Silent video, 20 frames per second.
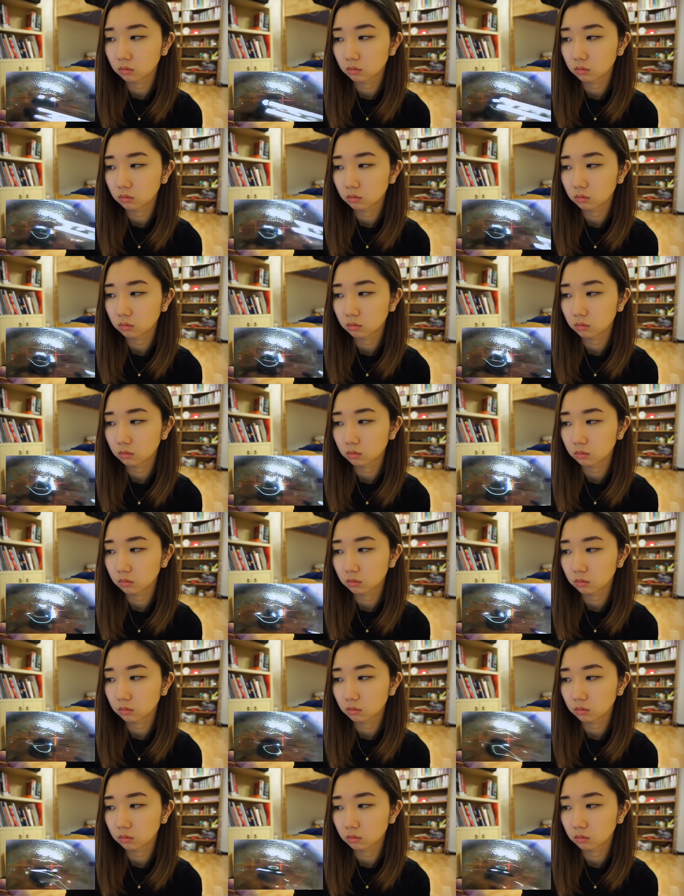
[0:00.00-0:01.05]

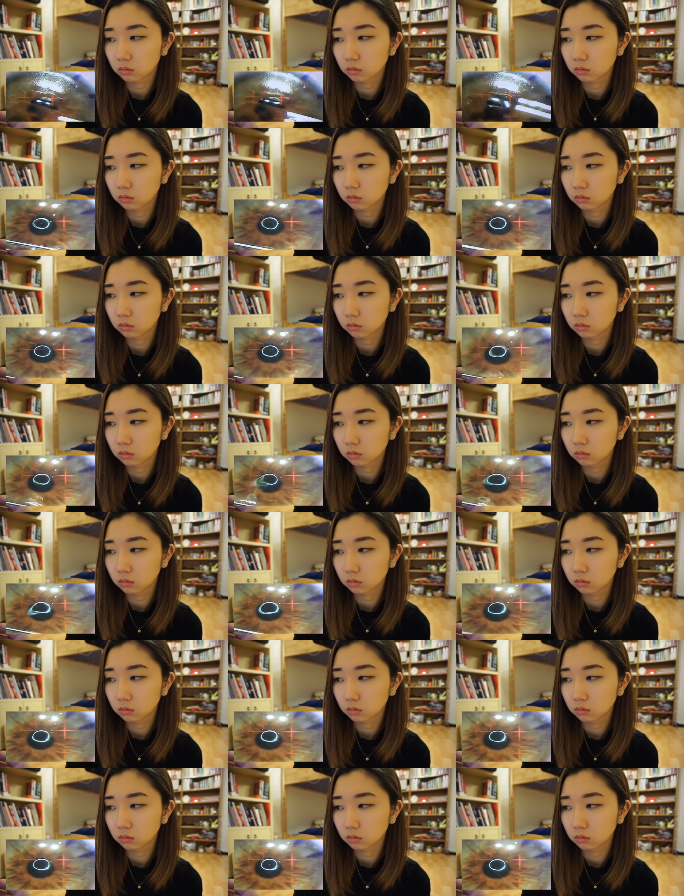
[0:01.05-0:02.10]

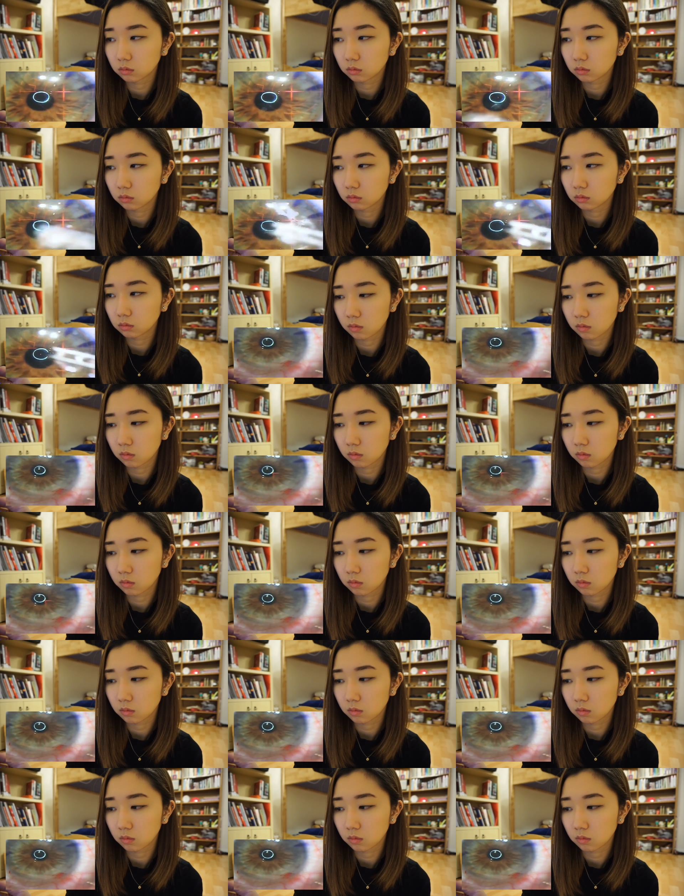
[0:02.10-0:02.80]
No one is speaking in this clip.